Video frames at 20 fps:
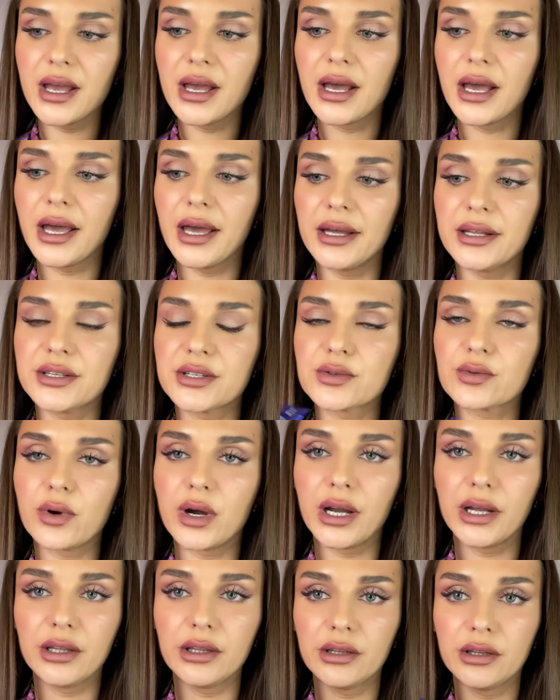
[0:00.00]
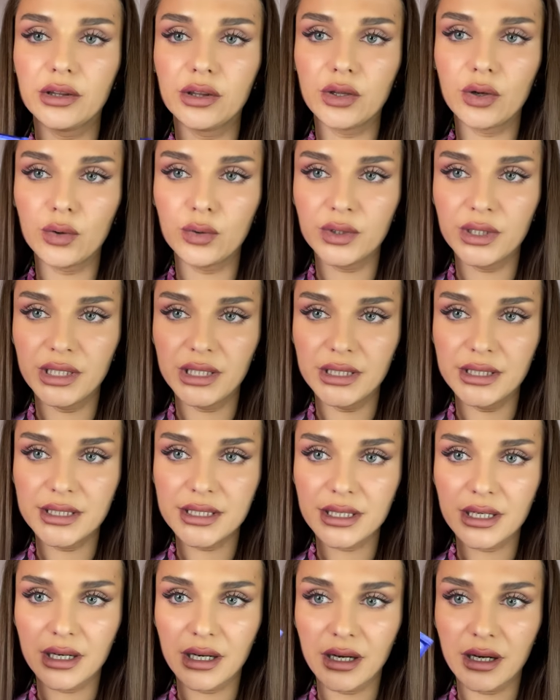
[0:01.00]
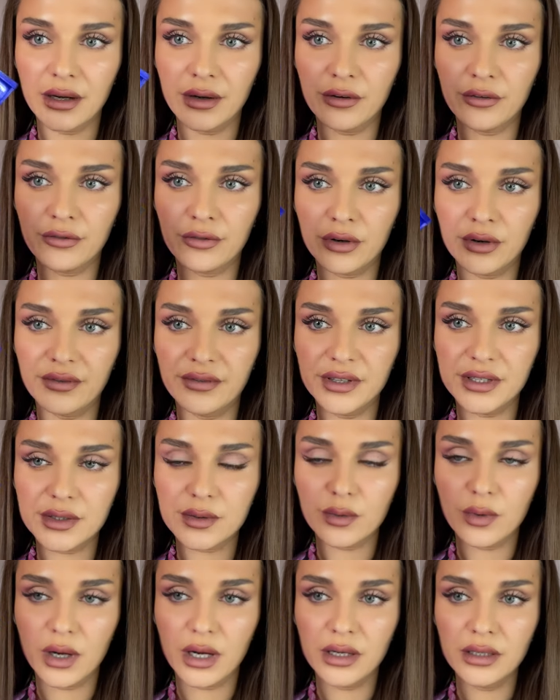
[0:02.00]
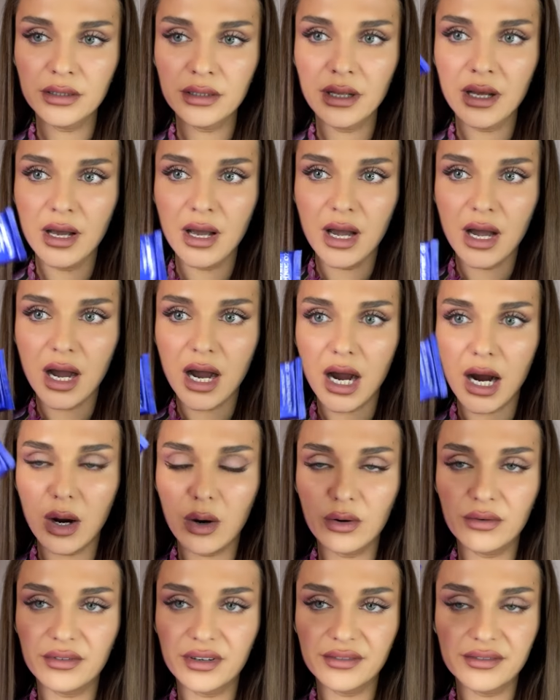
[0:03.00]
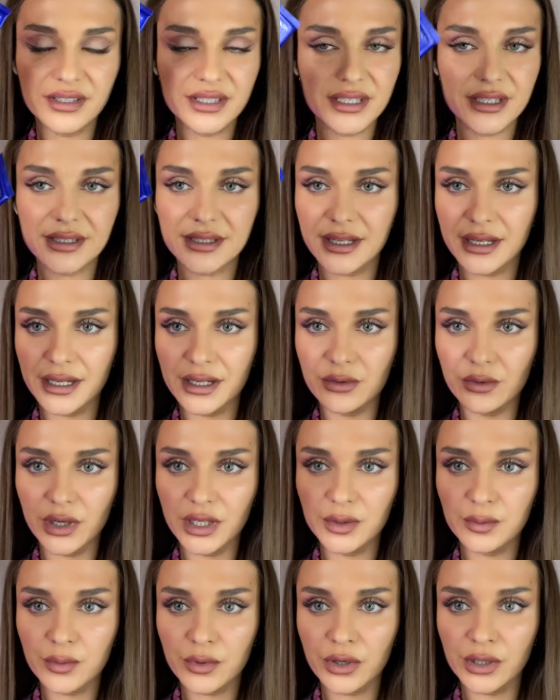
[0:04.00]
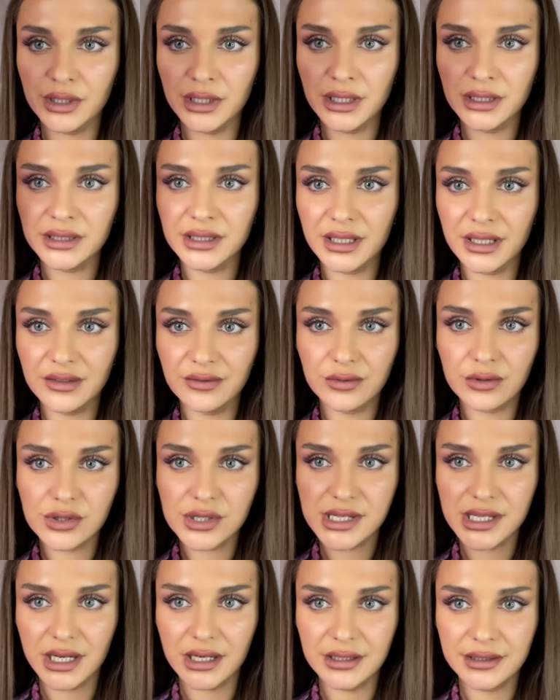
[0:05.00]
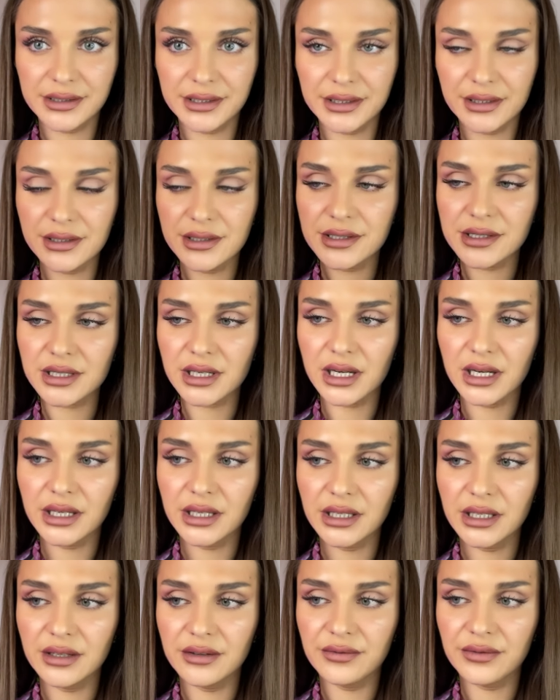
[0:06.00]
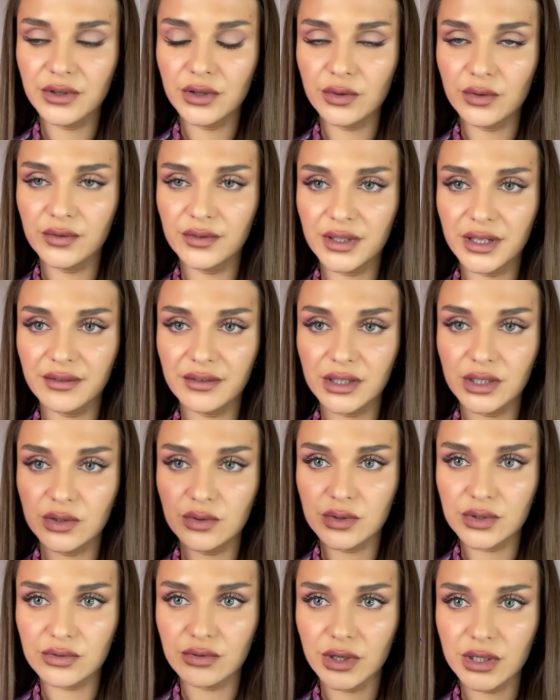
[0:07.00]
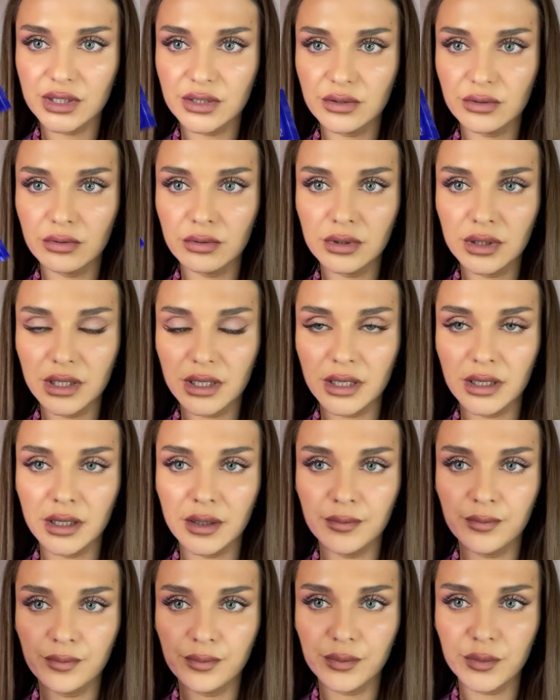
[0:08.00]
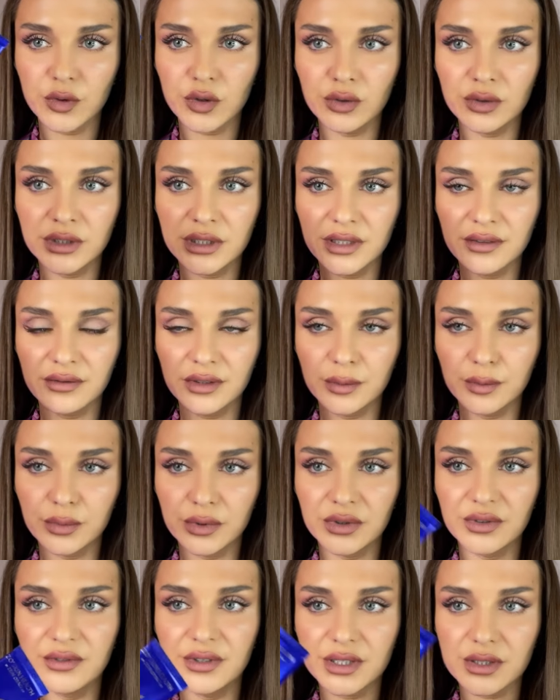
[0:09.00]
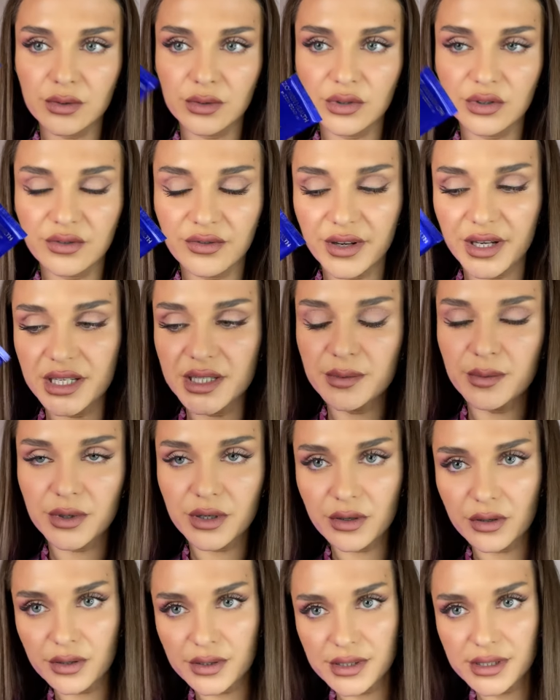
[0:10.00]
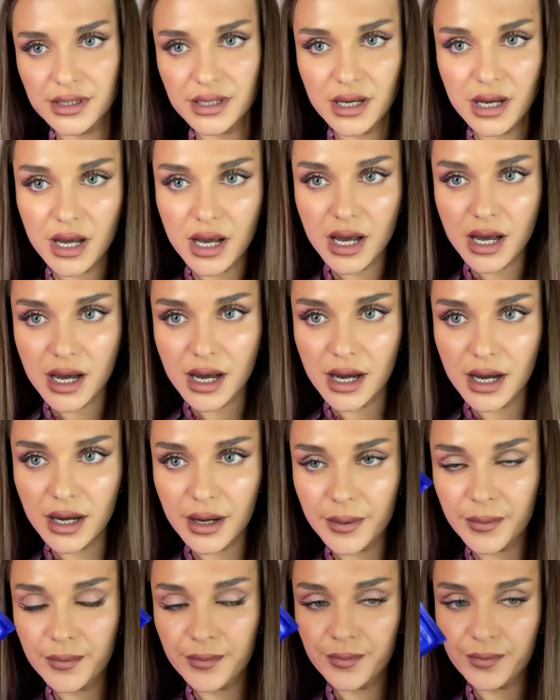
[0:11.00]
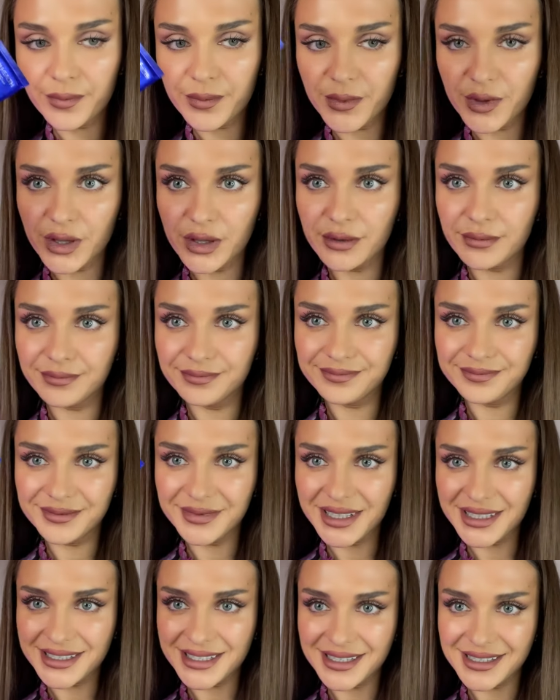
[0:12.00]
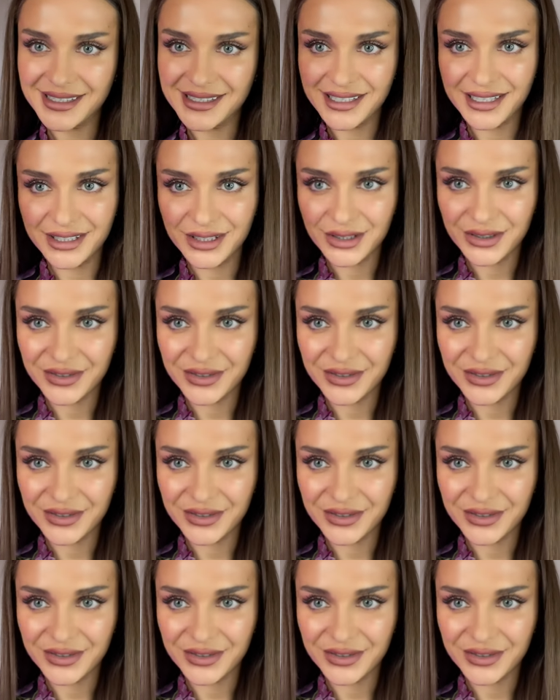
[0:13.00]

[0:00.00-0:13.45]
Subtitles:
hence why no need for this one. However, this is a great product, not for starters. If you've never used retinol, don't even put this on your face, because as I said, your